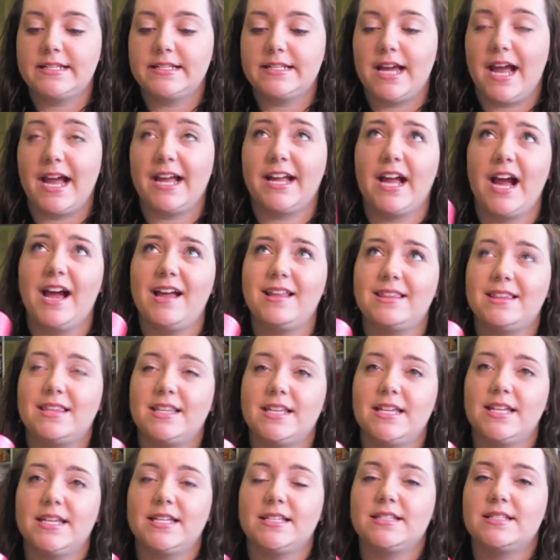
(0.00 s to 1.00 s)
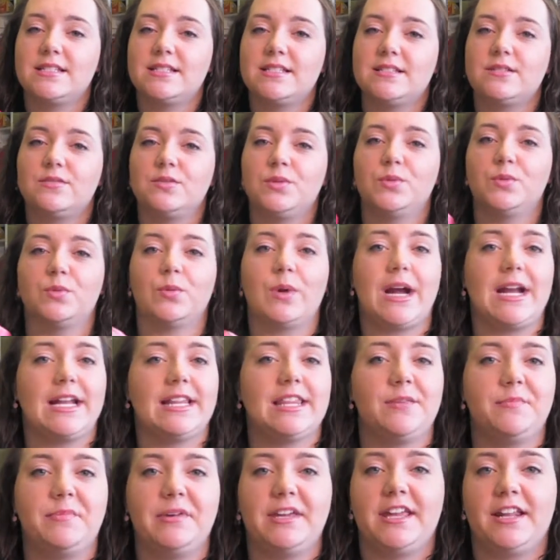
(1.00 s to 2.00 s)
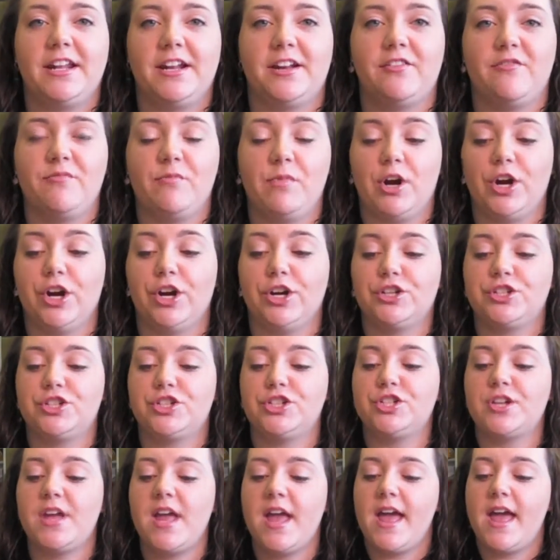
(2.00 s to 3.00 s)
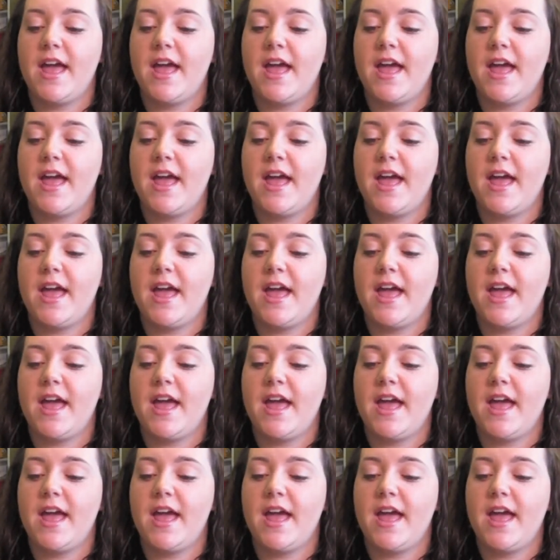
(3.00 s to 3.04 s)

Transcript: I got this right at the beginning of March,